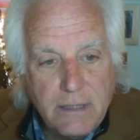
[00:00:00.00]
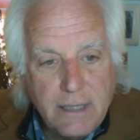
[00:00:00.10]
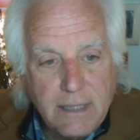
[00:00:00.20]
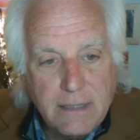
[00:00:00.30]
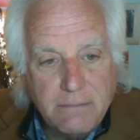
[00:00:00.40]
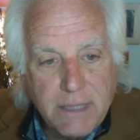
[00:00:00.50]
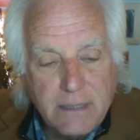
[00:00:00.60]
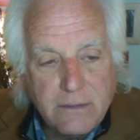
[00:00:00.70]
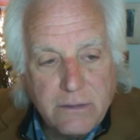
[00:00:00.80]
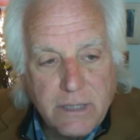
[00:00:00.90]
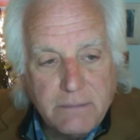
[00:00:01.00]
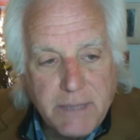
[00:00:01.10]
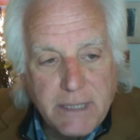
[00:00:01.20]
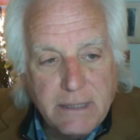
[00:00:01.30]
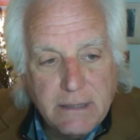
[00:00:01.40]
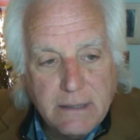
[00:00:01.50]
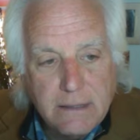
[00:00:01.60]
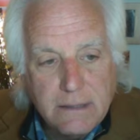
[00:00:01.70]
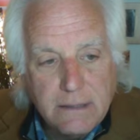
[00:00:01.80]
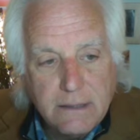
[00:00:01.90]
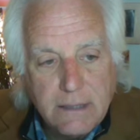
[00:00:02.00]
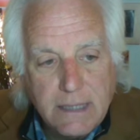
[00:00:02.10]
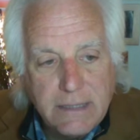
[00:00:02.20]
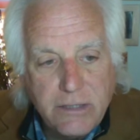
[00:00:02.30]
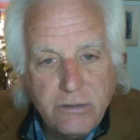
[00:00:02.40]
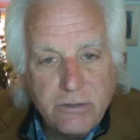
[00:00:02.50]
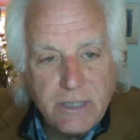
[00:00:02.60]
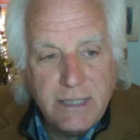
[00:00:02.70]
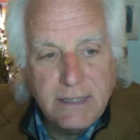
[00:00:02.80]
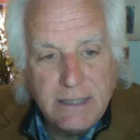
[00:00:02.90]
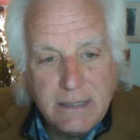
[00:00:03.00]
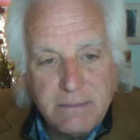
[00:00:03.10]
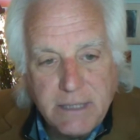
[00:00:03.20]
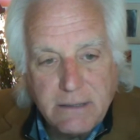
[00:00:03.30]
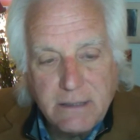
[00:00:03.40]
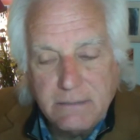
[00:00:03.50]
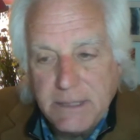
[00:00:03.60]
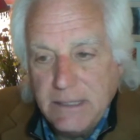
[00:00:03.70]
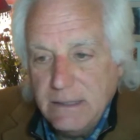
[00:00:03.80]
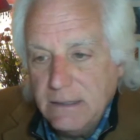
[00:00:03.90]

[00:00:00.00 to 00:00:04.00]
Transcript: that about dummy. I do say that about dummy.